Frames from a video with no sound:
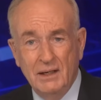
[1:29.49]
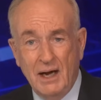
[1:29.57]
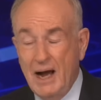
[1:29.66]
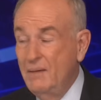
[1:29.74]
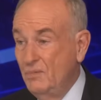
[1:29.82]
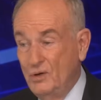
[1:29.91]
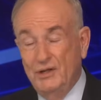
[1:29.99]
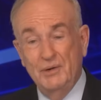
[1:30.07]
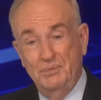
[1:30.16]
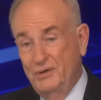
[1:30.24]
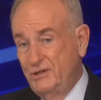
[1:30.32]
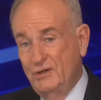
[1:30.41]
I'm willing to
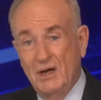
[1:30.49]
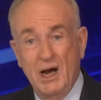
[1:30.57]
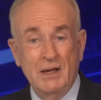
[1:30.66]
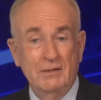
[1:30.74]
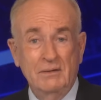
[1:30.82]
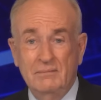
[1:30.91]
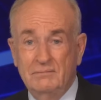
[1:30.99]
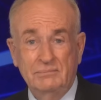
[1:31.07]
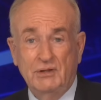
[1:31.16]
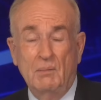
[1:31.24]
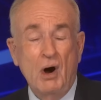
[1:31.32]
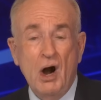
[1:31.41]
put you on
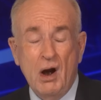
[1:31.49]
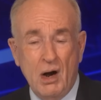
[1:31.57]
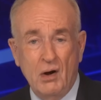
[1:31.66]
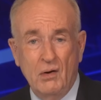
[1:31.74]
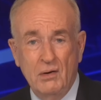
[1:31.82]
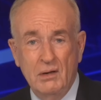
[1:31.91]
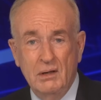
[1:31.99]
tomorrow.